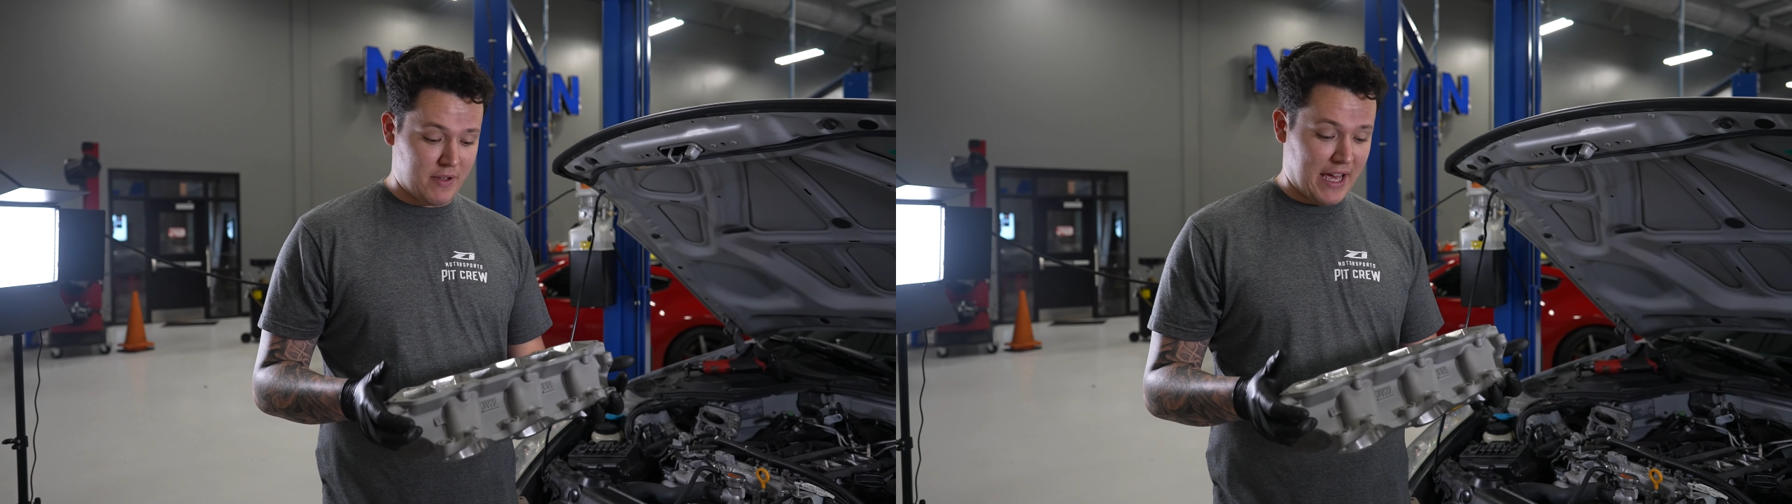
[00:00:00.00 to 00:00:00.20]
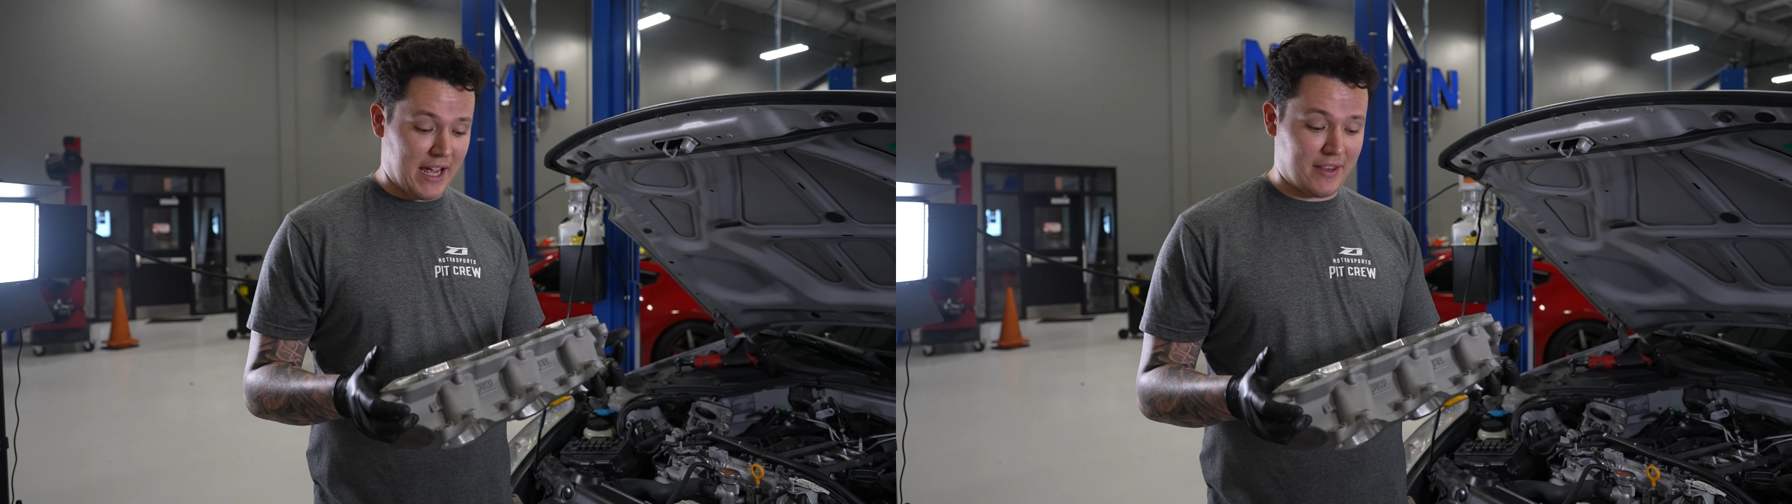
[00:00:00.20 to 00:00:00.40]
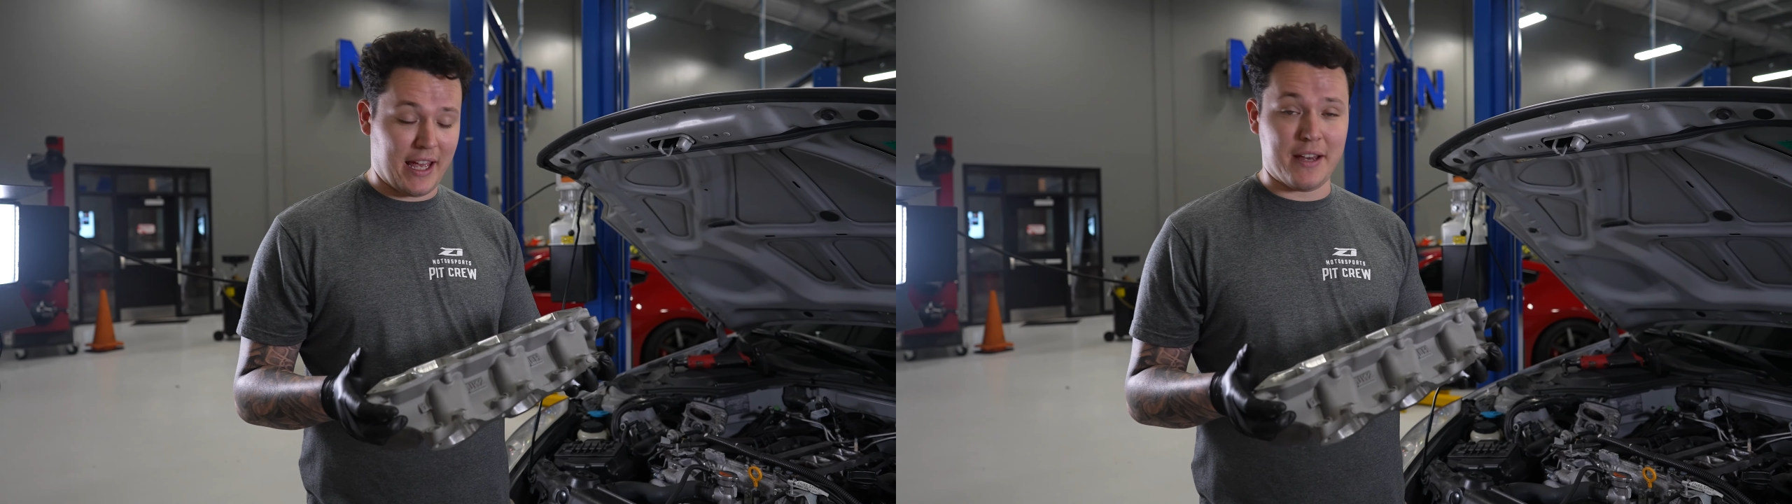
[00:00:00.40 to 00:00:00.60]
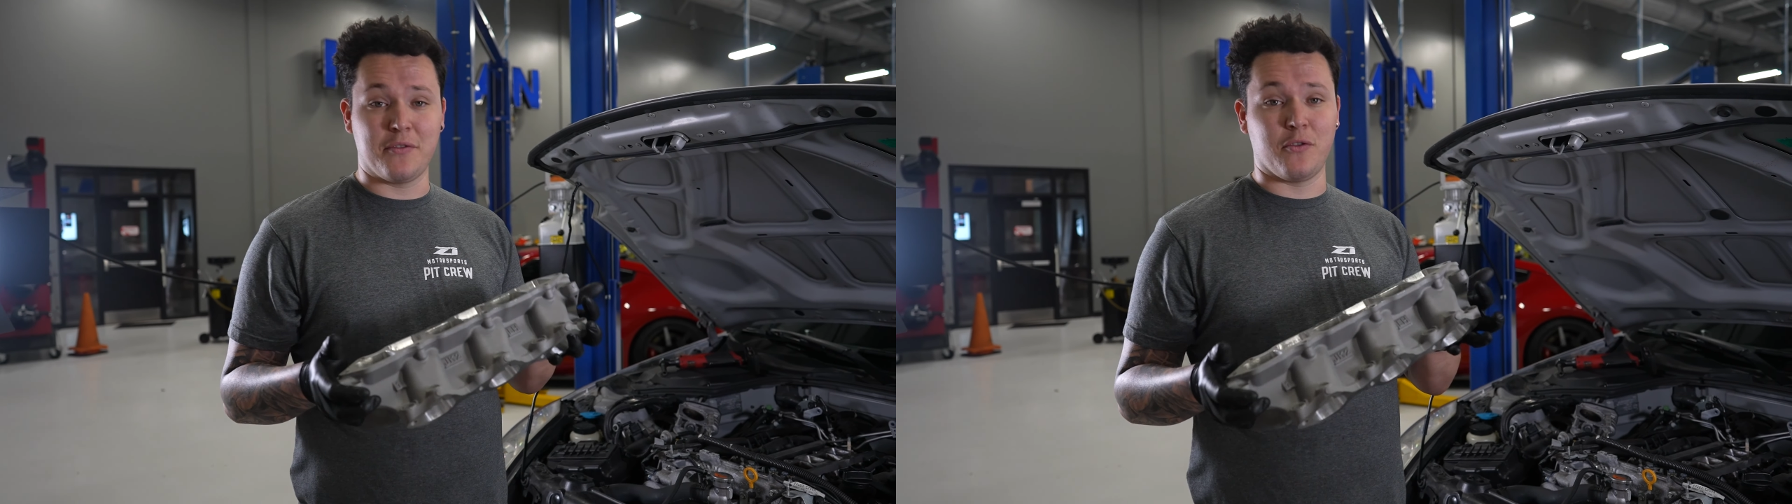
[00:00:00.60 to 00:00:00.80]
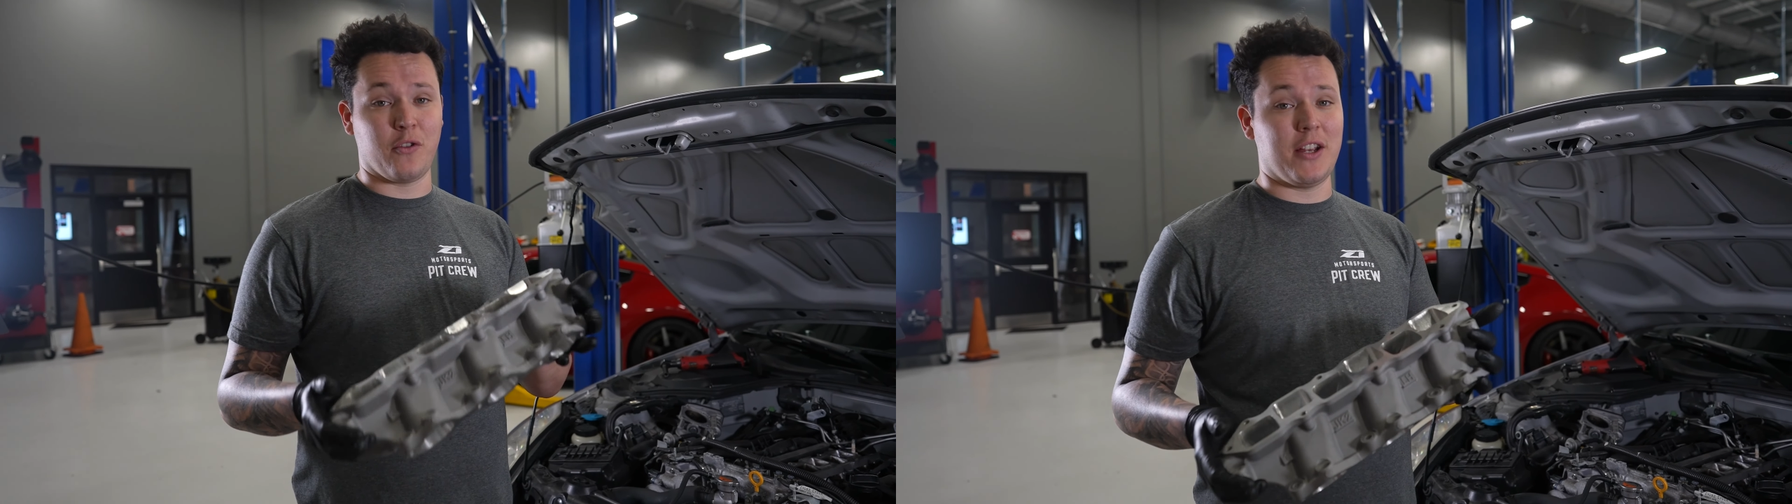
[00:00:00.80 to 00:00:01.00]
and they
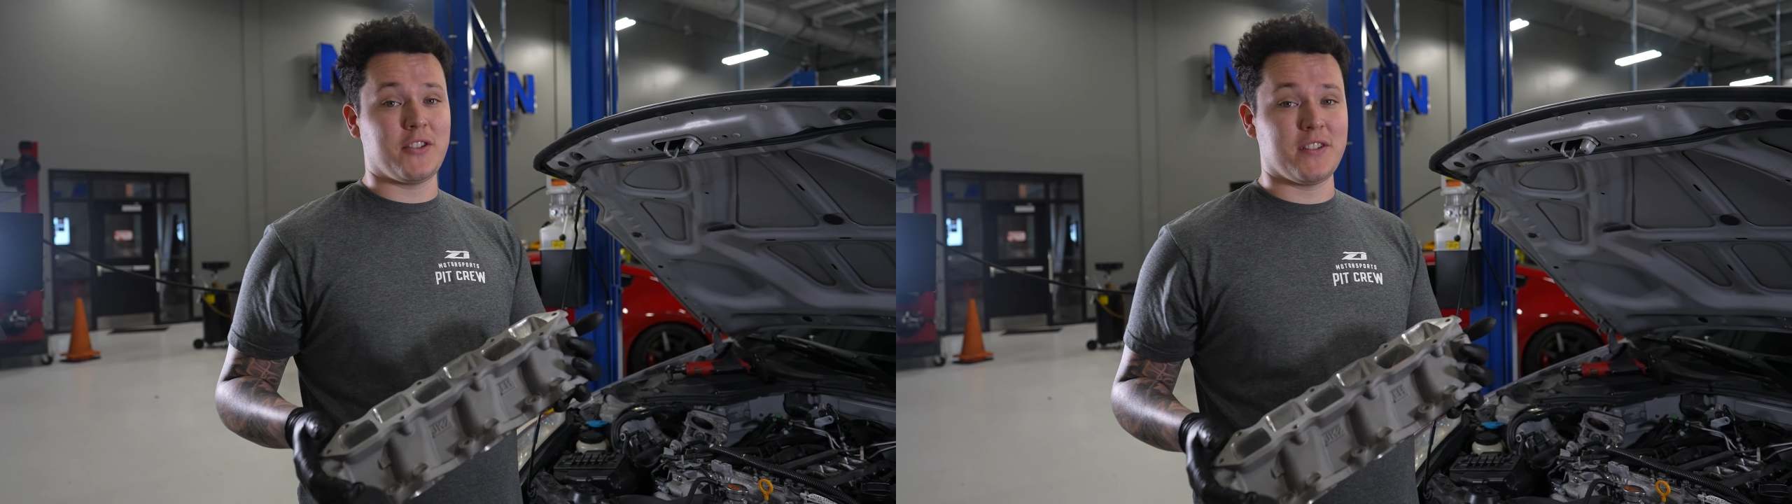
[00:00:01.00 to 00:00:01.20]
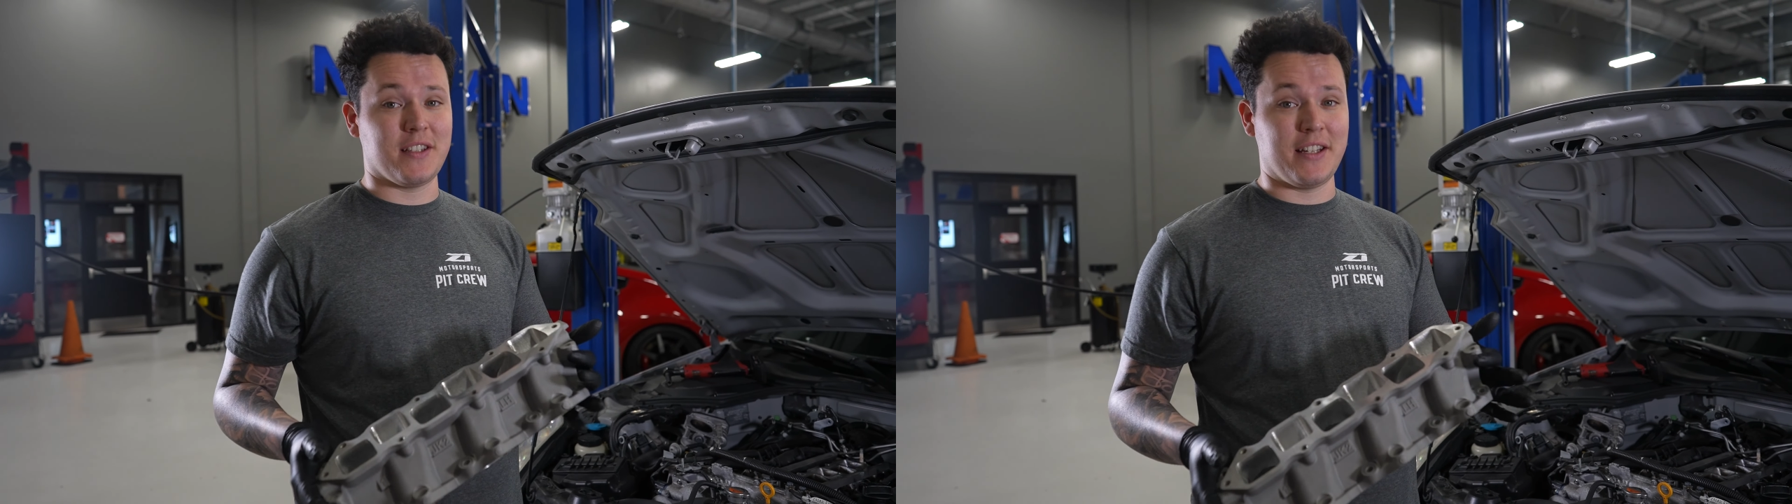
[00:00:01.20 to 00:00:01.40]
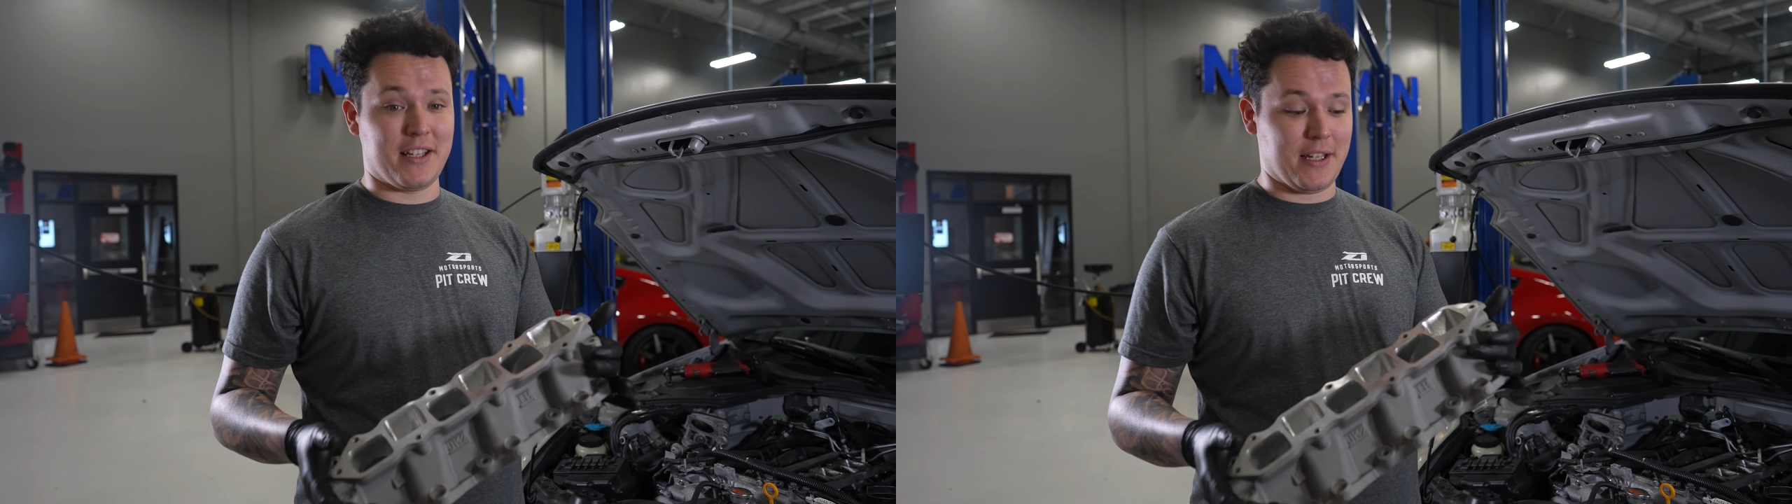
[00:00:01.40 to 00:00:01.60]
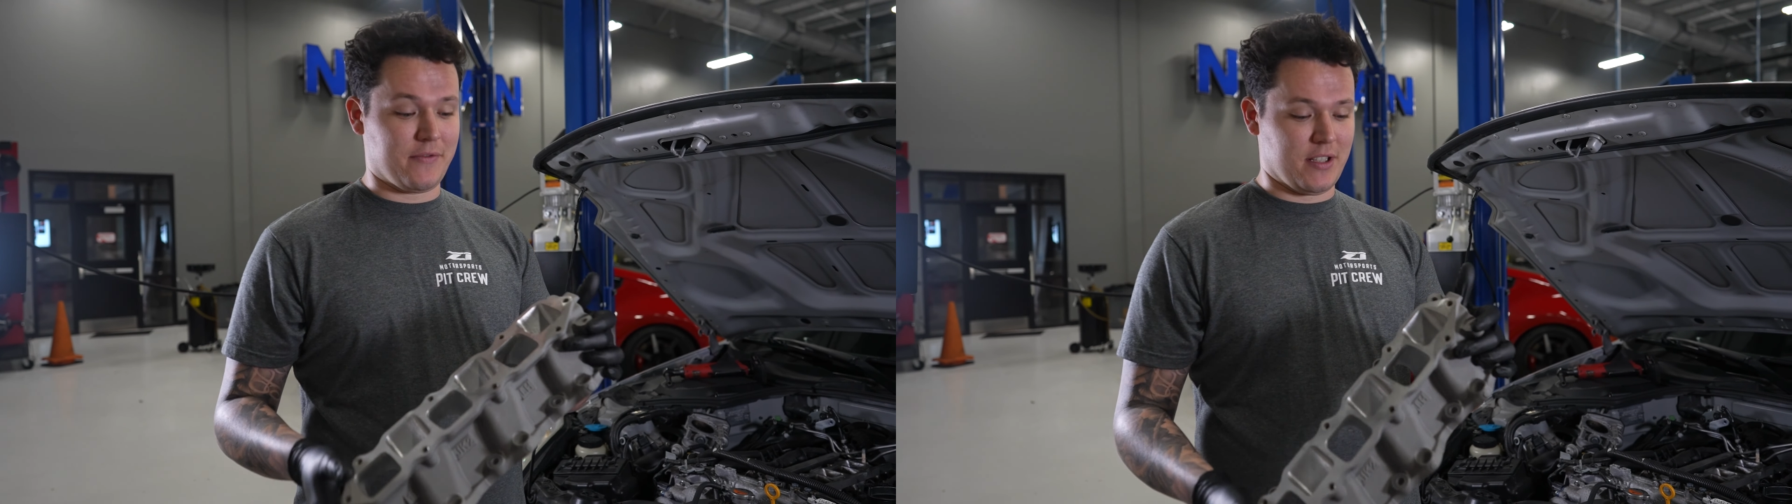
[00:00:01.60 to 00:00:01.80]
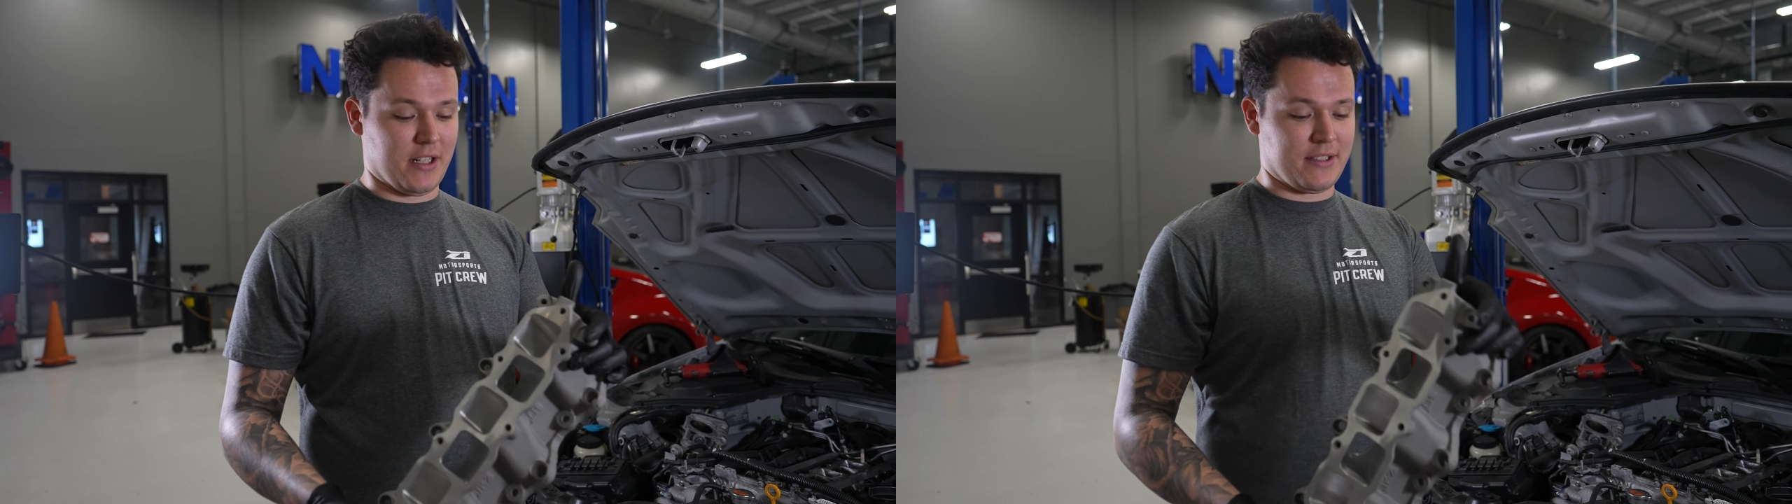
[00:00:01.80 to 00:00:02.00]
have graciously
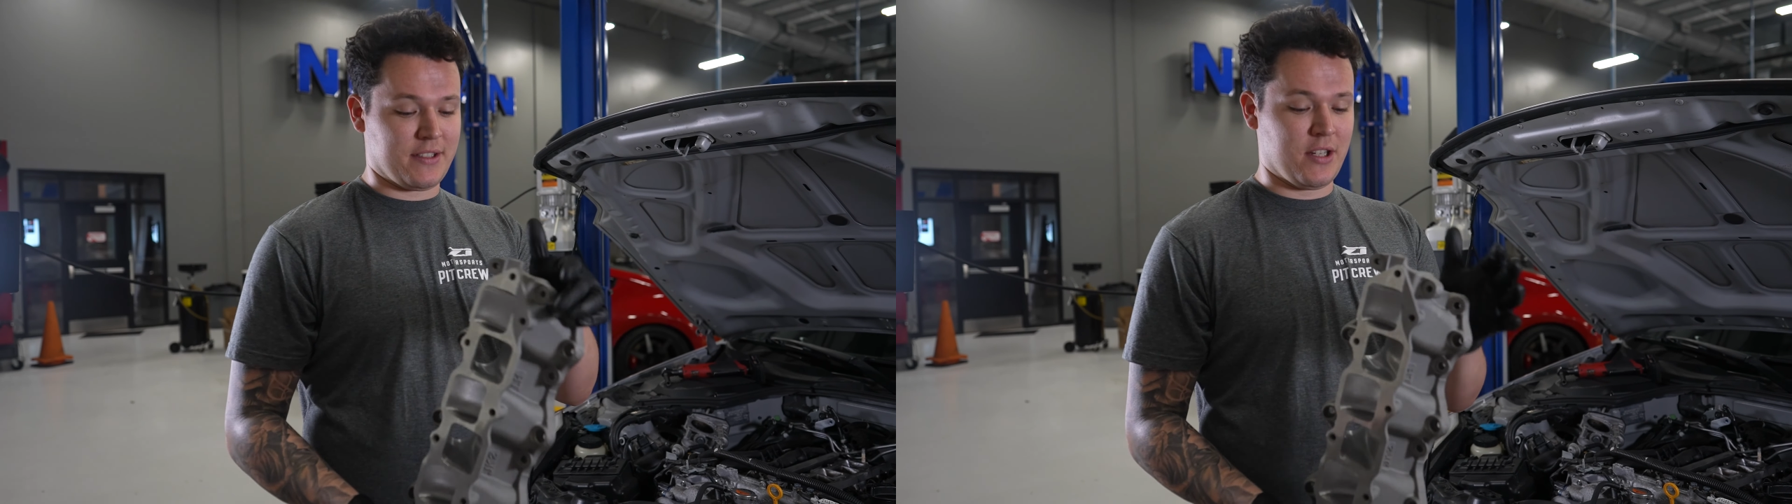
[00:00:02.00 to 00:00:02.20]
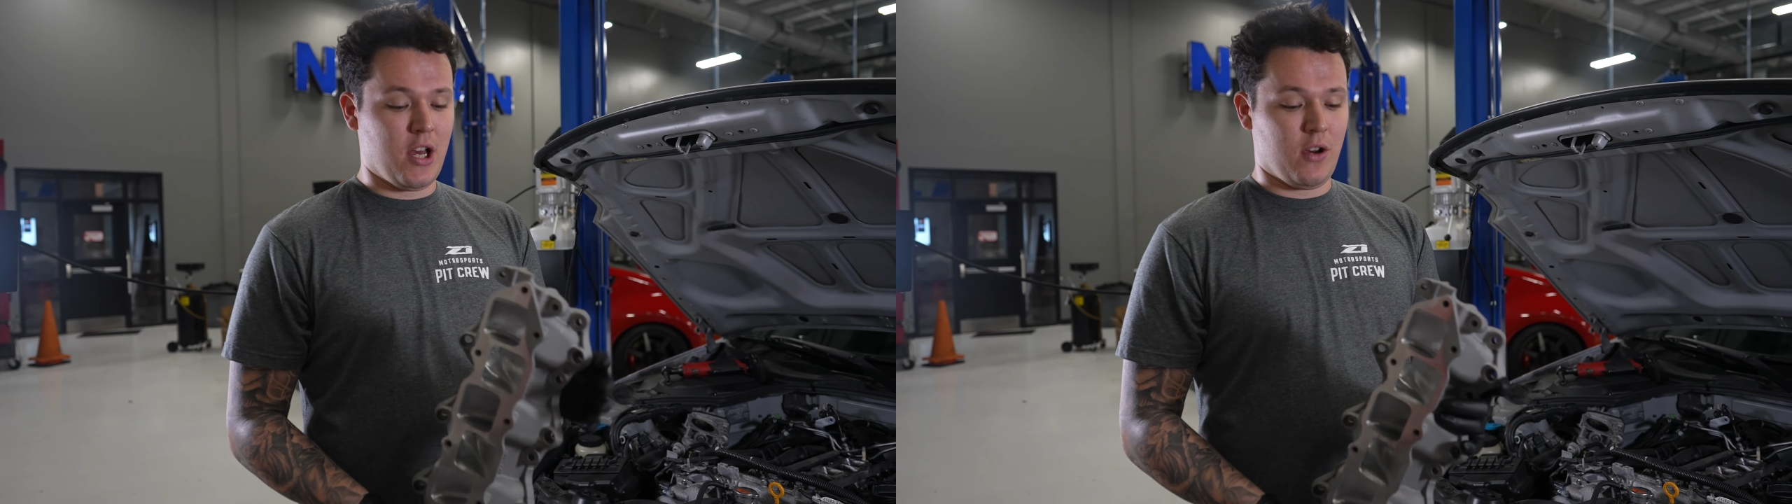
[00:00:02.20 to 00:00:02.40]
gifted us